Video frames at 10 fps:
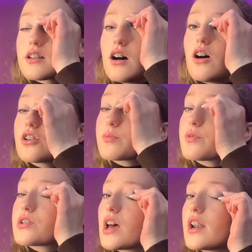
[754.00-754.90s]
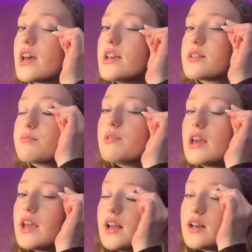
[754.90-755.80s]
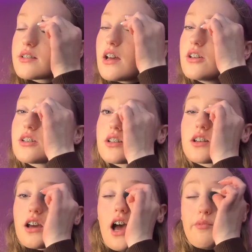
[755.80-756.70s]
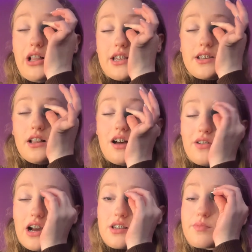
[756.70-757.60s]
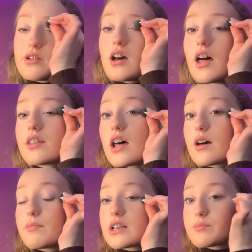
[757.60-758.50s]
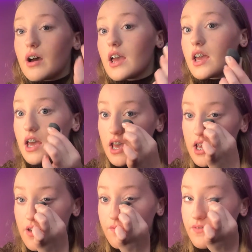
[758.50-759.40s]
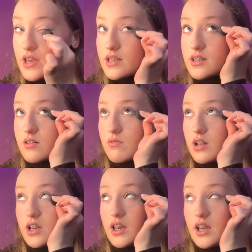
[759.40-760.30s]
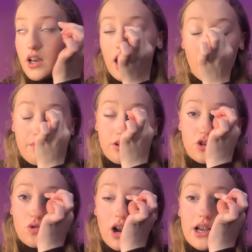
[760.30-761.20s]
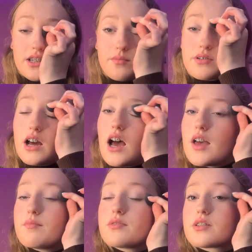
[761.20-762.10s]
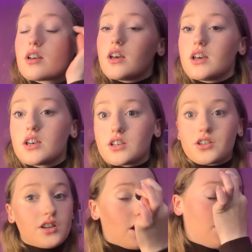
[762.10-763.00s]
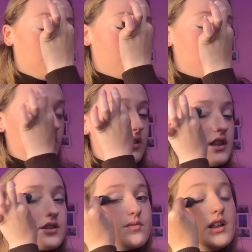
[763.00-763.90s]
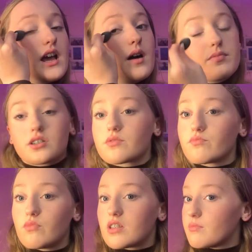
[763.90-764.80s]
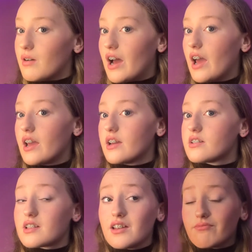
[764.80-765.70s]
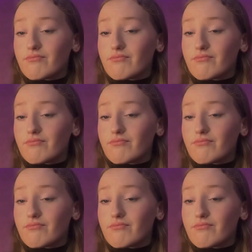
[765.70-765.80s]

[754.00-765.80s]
100% is me, because I used to well, I still have eczema, and that makes my face really dry sometimes, so this really helps with my skin.